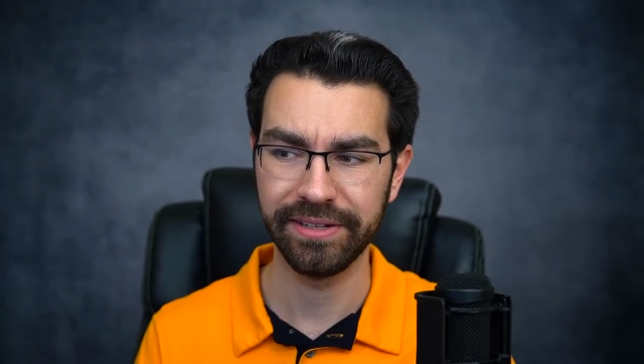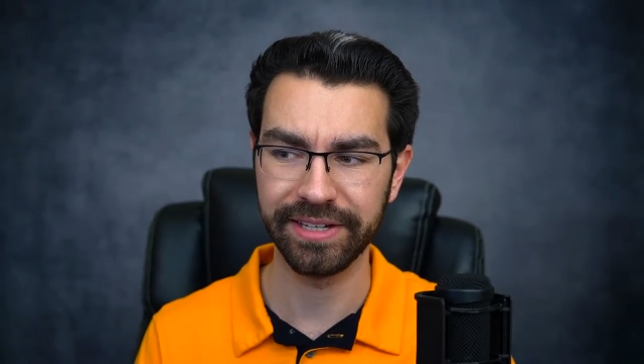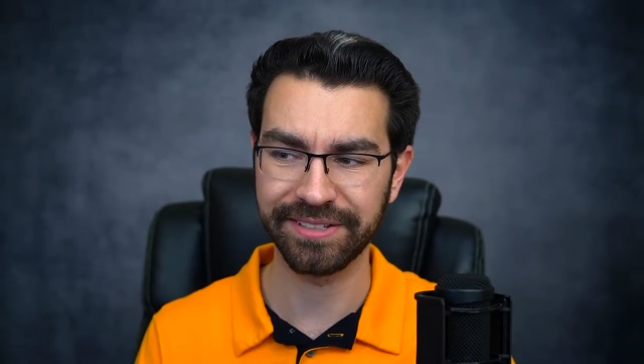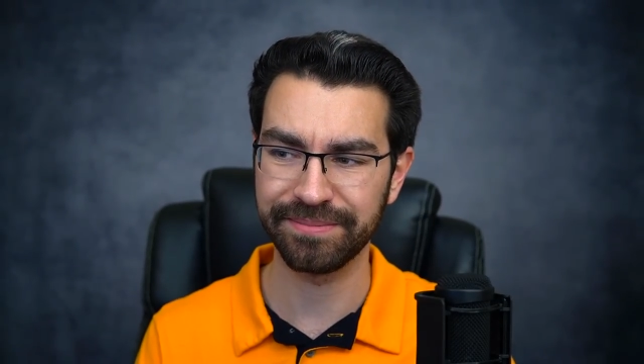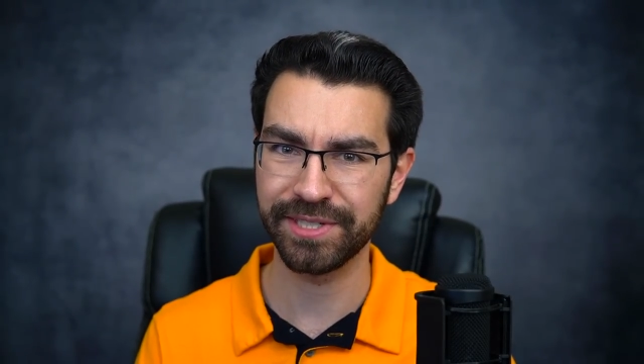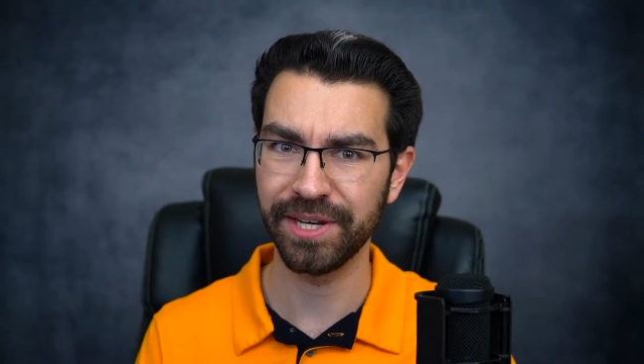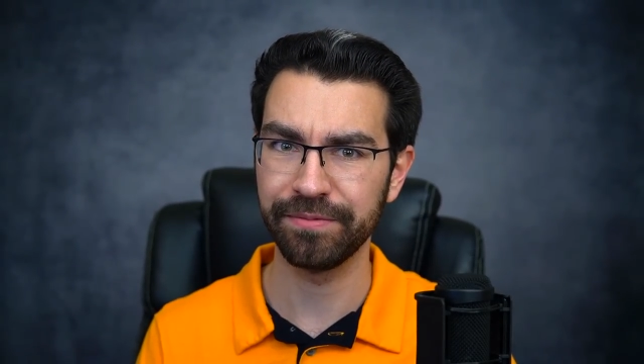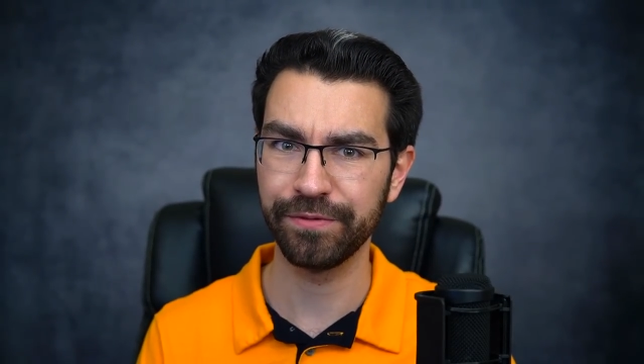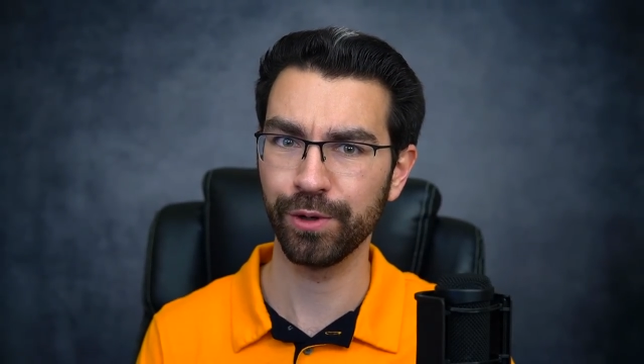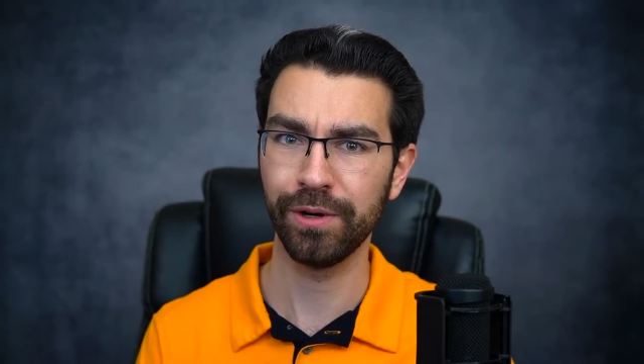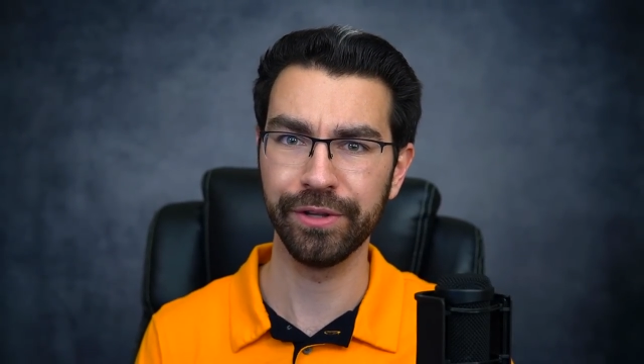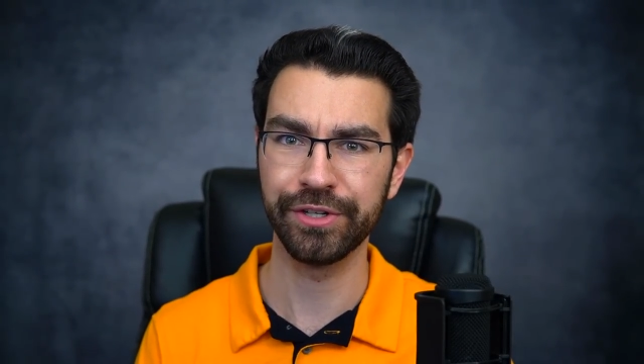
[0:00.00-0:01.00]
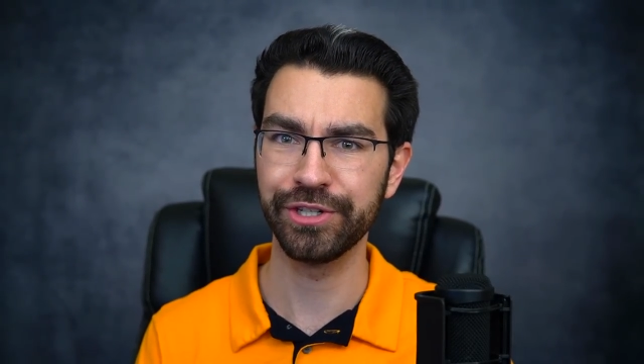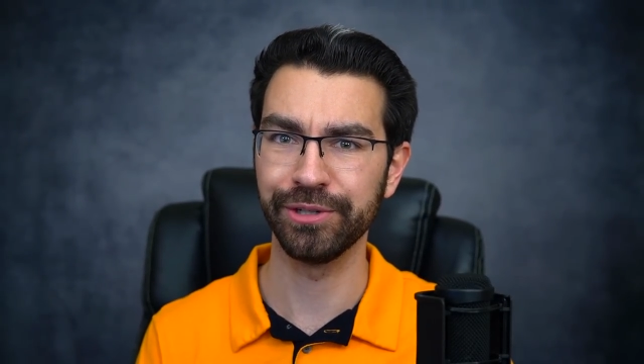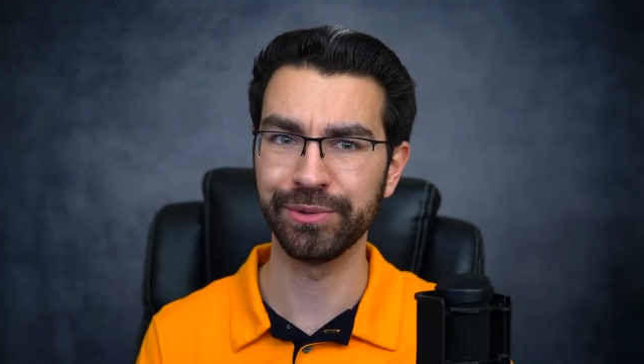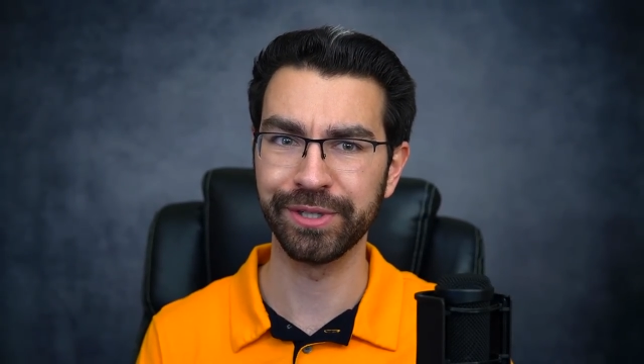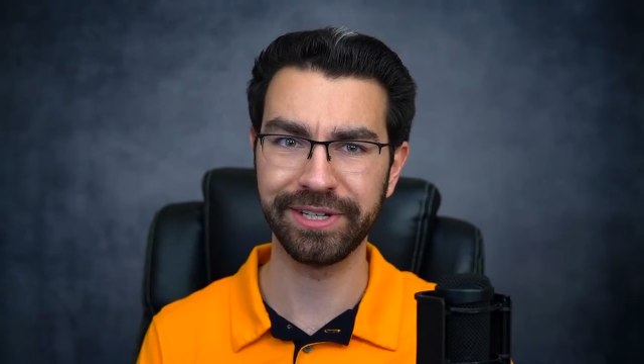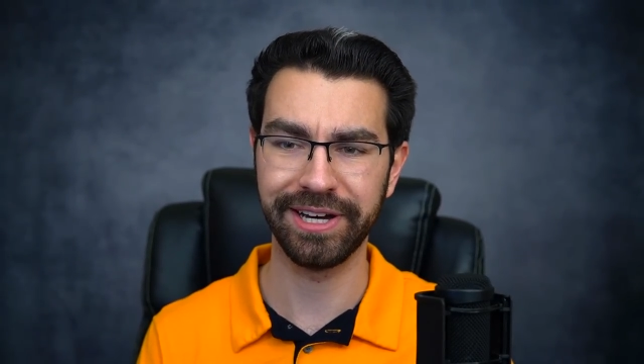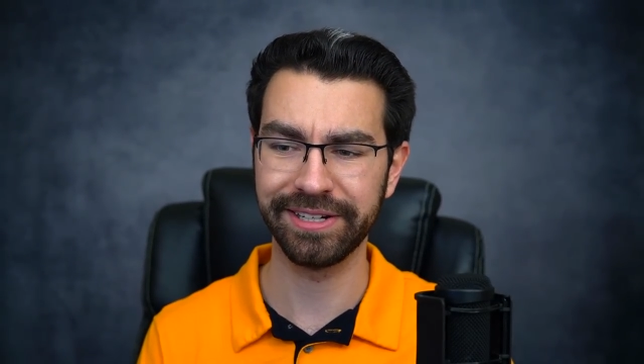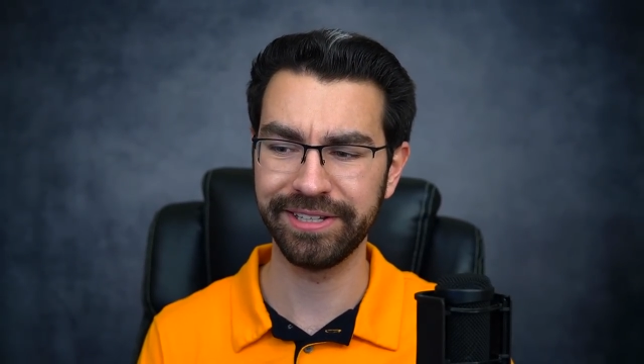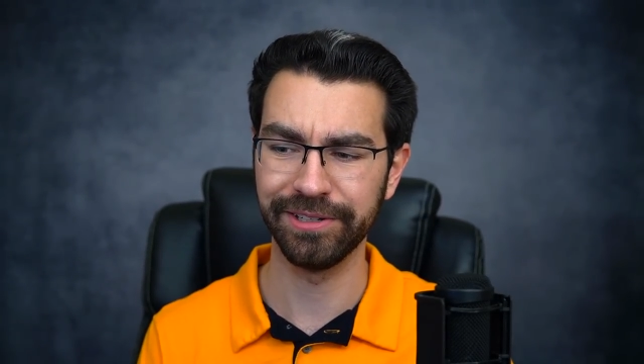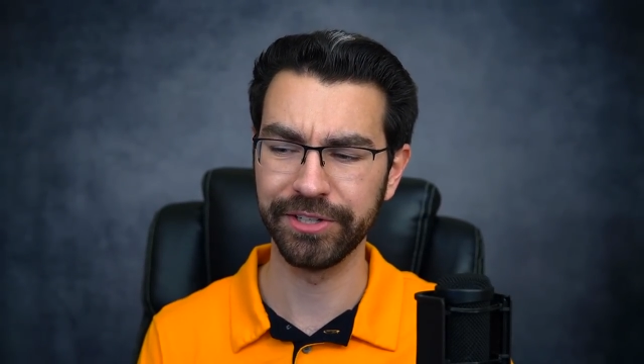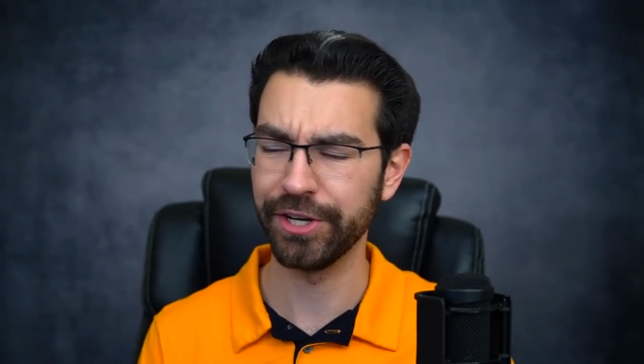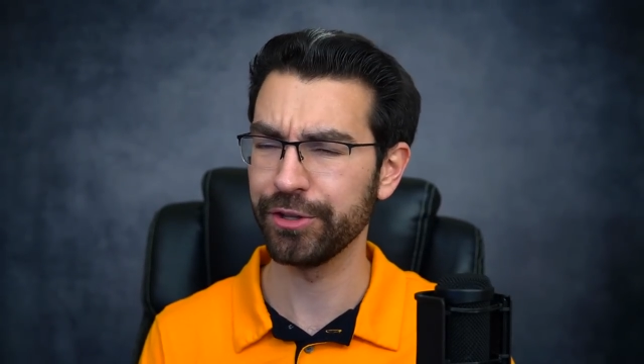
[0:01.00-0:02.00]
Except for all the children God
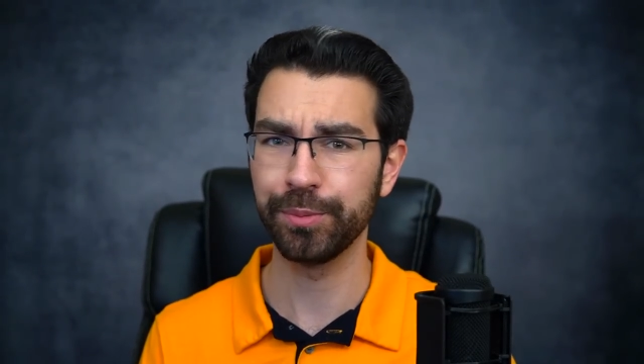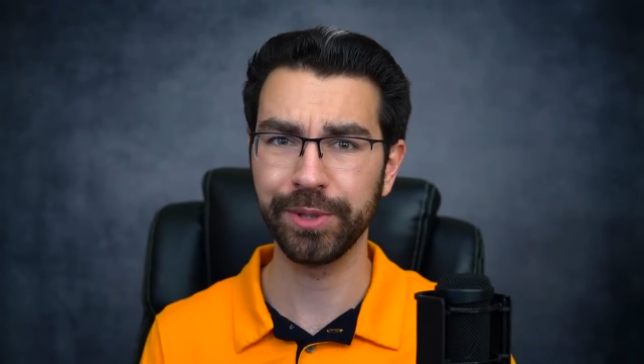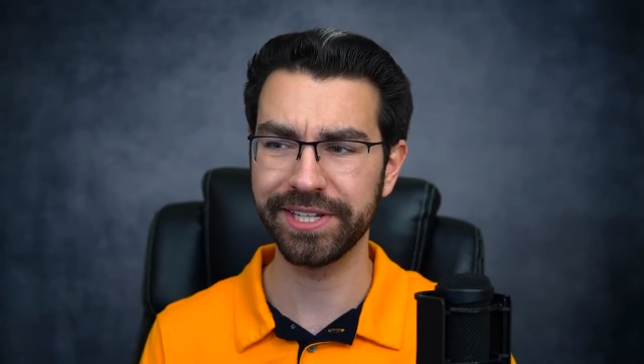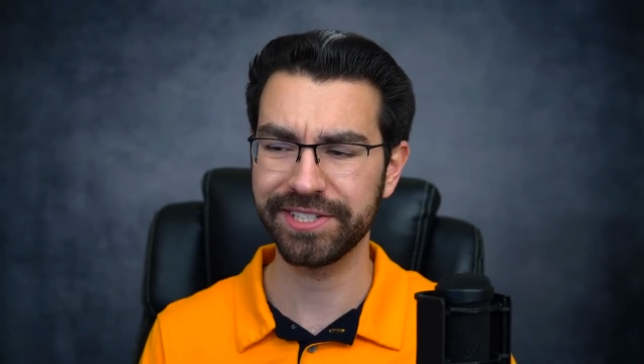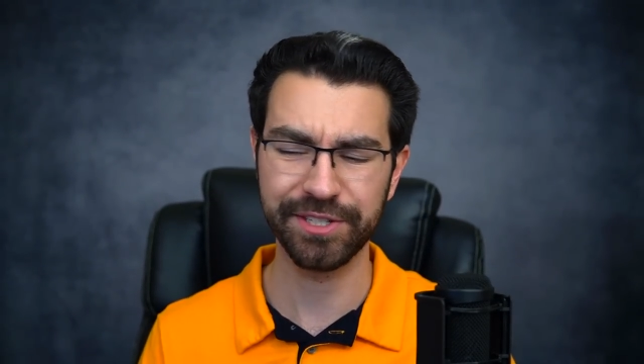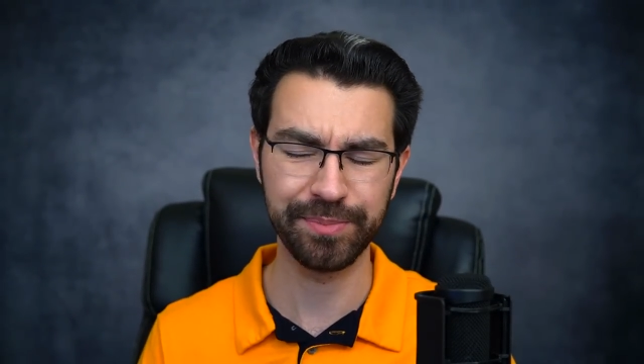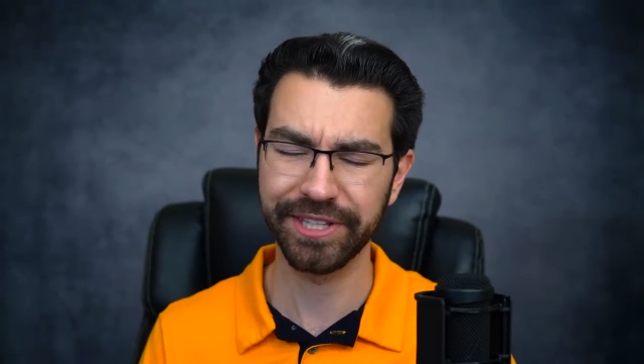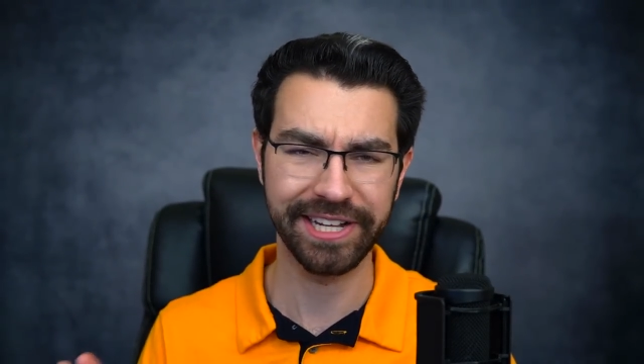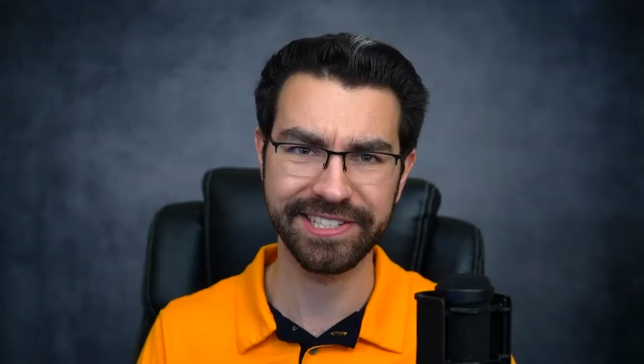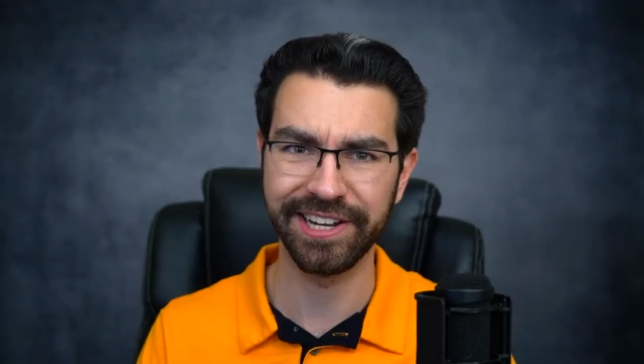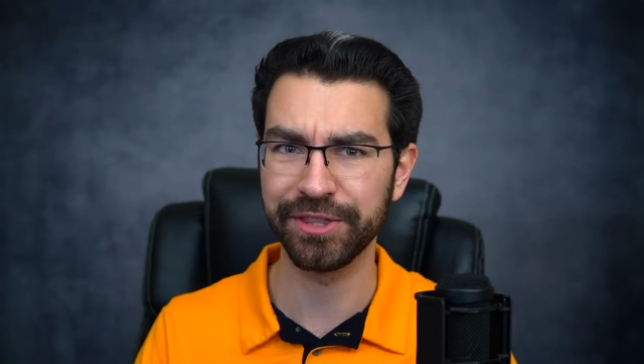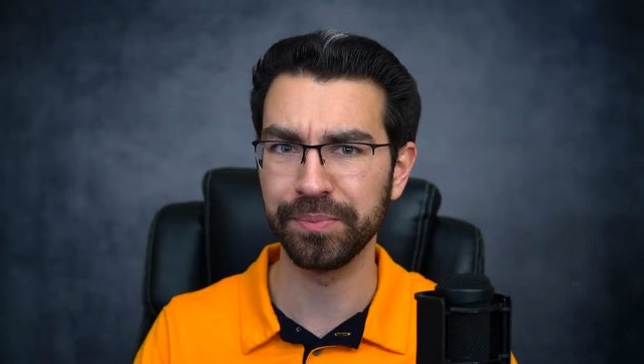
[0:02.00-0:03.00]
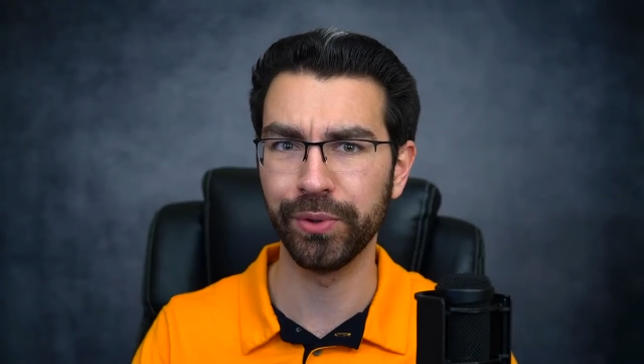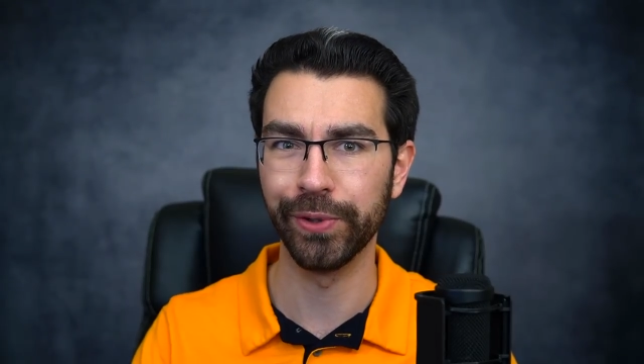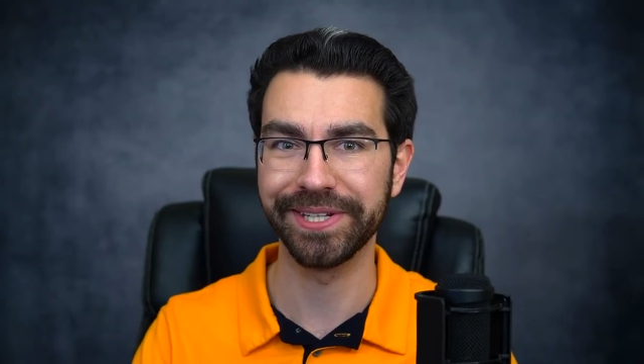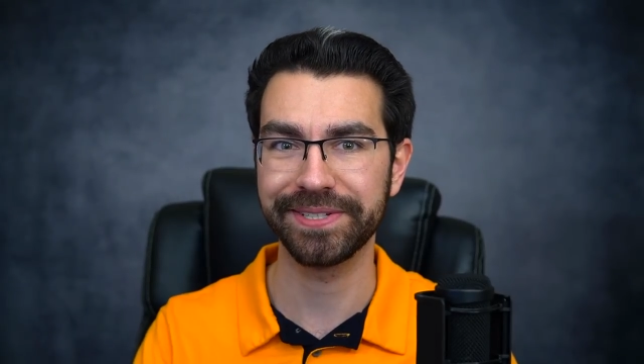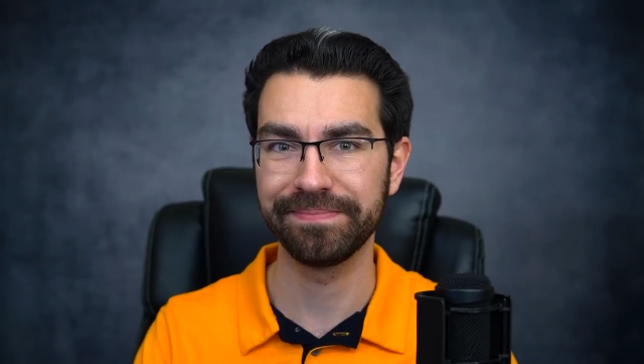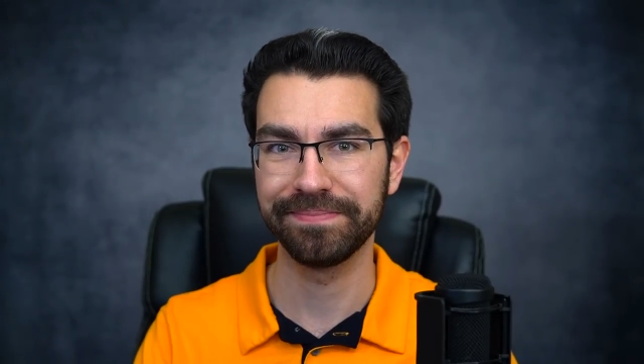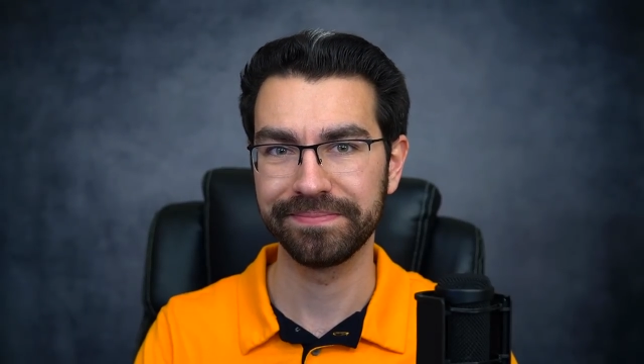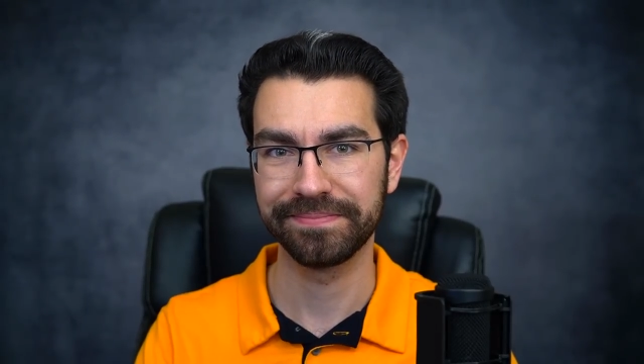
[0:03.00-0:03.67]
killed in other places, but that's not the point.